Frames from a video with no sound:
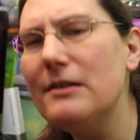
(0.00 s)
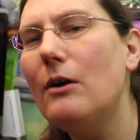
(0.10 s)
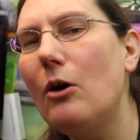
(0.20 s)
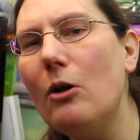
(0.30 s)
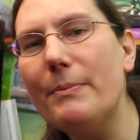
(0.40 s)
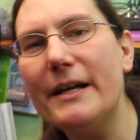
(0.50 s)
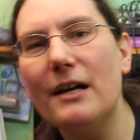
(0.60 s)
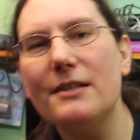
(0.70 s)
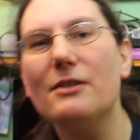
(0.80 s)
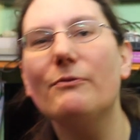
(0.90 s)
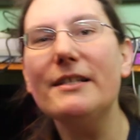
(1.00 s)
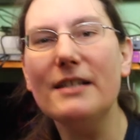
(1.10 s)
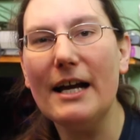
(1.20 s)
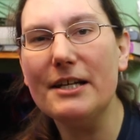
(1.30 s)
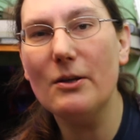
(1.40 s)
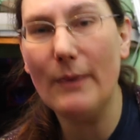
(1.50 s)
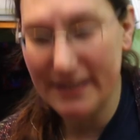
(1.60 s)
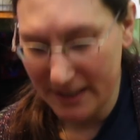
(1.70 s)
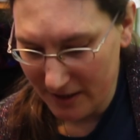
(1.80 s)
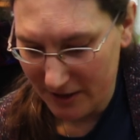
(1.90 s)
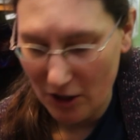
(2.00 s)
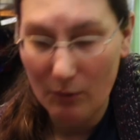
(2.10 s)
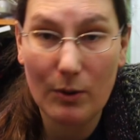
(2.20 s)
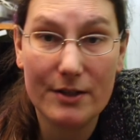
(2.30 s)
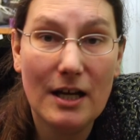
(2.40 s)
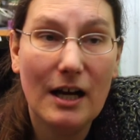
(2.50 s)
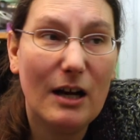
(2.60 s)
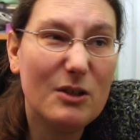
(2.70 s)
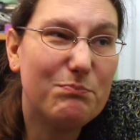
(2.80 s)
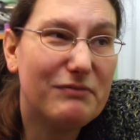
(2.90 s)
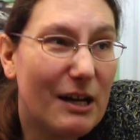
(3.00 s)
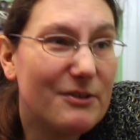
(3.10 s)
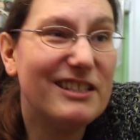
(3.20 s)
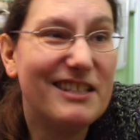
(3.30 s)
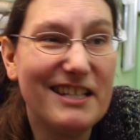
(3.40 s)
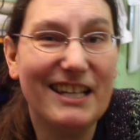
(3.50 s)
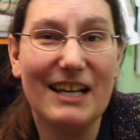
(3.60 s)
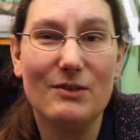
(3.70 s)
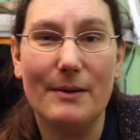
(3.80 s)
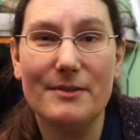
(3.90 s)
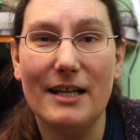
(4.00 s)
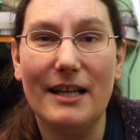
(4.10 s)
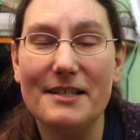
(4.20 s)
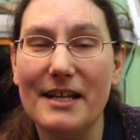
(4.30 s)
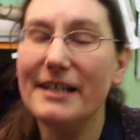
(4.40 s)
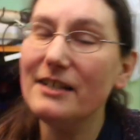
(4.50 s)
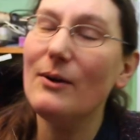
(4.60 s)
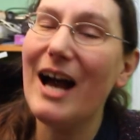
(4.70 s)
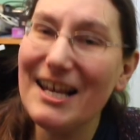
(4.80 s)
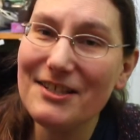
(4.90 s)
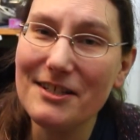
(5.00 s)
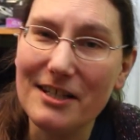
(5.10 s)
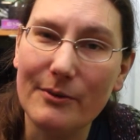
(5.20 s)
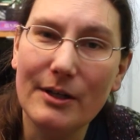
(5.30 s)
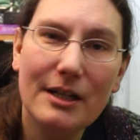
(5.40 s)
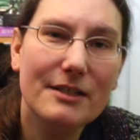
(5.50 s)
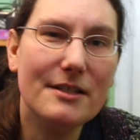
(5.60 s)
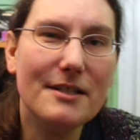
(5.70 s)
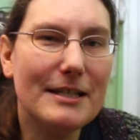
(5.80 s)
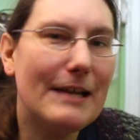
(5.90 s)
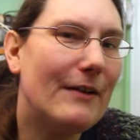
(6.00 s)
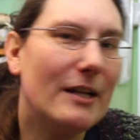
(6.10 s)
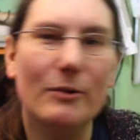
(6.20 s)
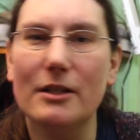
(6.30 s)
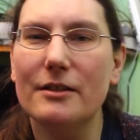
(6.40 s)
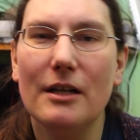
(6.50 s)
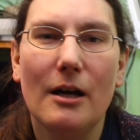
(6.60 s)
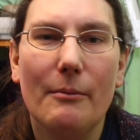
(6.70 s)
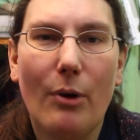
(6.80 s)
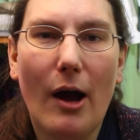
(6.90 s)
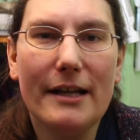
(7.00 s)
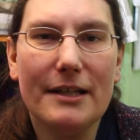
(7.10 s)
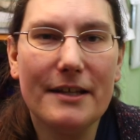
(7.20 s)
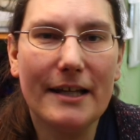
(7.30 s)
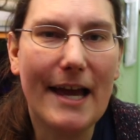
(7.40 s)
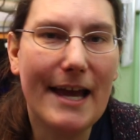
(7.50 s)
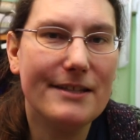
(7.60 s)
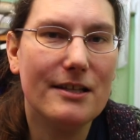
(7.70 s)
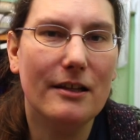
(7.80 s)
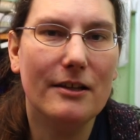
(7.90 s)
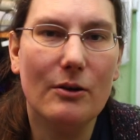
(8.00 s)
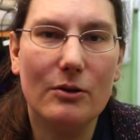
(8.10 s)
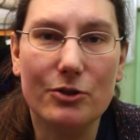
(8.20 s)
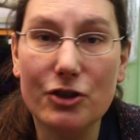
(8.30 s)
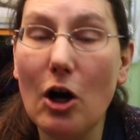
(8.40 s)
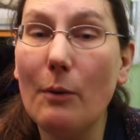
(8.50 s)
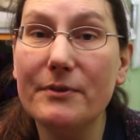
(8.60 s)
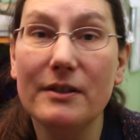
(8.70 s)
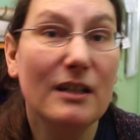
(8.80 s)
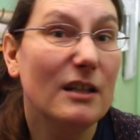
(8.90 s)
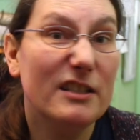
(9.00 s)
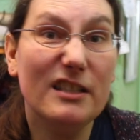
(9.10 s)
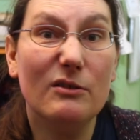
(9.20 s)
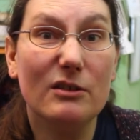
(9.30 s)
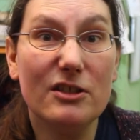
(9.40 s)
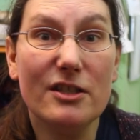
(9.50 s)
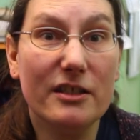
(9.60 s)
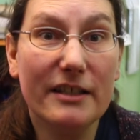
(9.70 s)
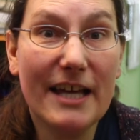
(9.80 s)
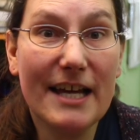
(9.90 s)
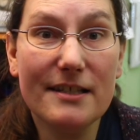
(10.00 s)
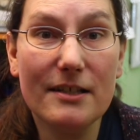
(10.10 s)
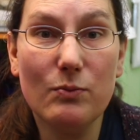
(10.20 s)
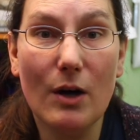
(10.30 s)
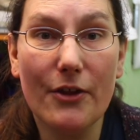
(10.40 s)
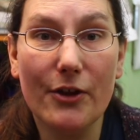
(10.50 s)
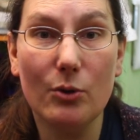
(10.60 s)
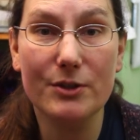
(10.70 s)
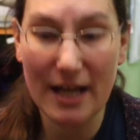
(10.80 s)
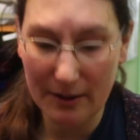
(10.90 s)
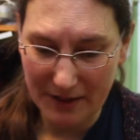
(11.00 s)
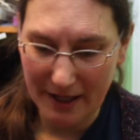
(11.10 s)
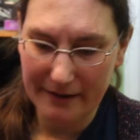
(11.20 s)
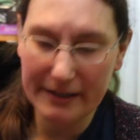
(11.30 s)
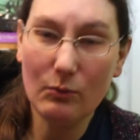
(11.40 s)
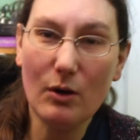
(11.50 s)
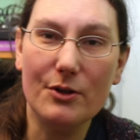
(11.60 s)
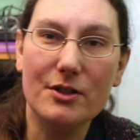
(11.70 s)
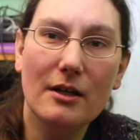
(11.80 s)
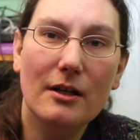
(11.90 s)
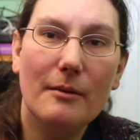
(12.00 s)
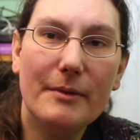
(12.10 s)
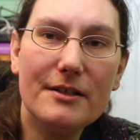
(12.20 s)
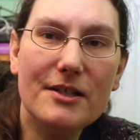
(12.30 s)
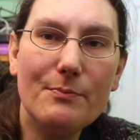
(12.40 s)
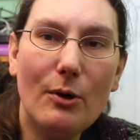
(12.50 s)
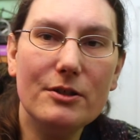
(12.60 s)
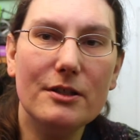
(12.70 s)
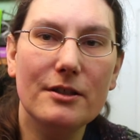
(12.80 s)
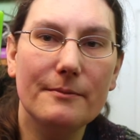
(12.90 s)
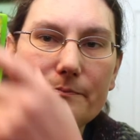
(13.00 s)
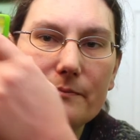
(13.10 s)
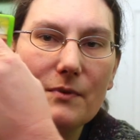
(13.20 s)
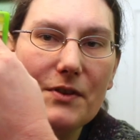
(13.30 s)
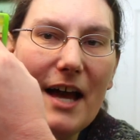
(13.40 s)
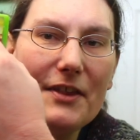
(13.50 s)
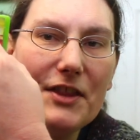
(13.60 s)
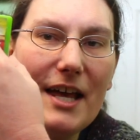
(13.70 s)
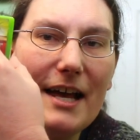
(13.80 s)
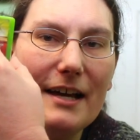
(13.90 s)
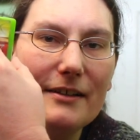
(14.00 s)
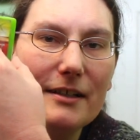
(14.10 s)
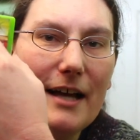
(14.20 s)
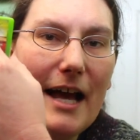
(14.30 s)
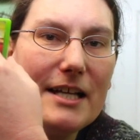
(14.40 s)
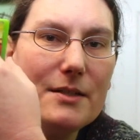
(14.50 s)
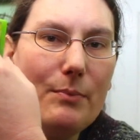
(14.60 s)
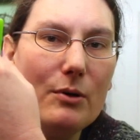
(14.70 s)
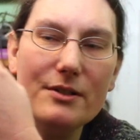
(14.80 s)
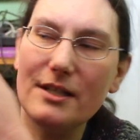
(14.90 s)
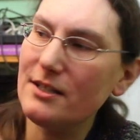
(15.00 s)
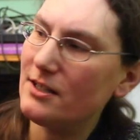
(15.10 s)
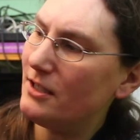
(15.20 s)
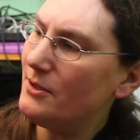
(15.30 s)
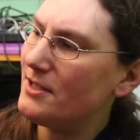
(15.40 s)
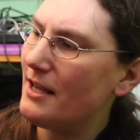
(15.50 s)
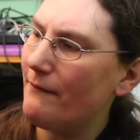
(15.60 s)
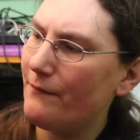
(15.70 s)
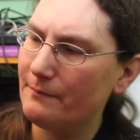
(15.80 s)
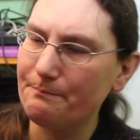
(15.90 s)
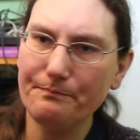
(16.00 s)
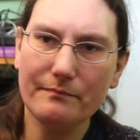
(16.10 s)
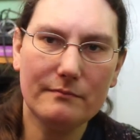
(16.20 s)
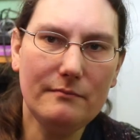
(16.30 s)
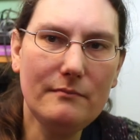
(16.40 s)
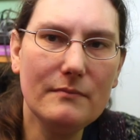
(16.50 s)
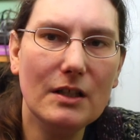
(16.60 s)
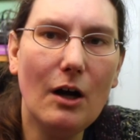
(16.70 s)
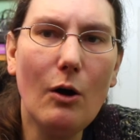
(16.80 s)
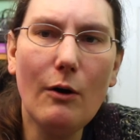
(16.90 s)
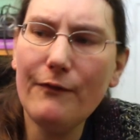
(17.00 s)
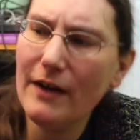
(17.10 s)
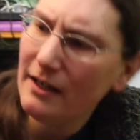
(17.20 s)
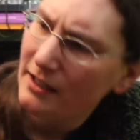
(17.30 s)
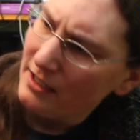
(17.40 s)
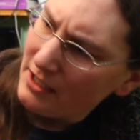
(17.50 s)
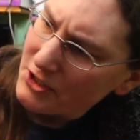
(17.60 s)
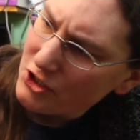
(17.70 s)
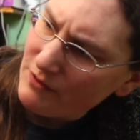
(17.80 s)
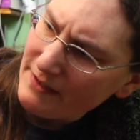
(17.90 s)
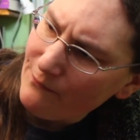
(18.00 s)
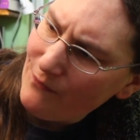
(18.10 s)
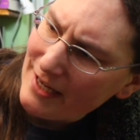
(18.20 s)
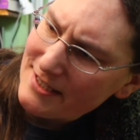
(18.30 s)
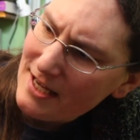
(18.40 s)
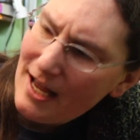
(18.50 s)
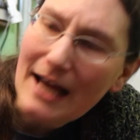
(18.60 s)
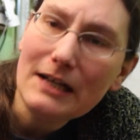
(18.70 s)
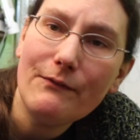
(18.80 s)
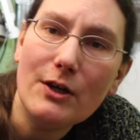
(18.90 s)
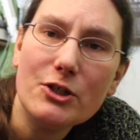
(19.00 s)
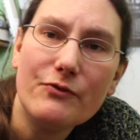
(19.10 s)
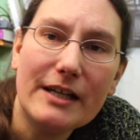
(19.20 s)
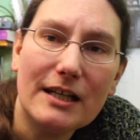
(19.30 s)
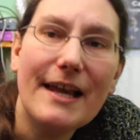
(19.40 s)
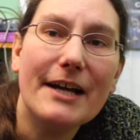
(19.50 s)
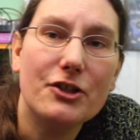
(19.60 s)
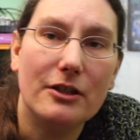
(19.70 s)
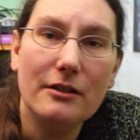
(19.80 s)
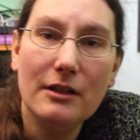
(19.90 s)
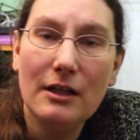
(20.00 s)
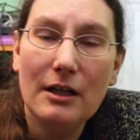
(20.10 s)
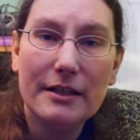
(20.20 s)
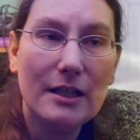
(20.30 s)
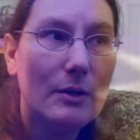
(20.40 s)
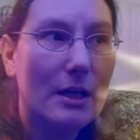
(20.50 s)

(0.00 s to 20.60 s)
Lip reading: not all, because the reason I actually went into the shop was I was browsing the CEX website last night, you know, as you do, just to see if anyone had put anything into the local shop, you know, just in case it's worth going down there. And it was, because I spotted that there, Xbox exclusive of Street Fighter Anniversary Collection. Now,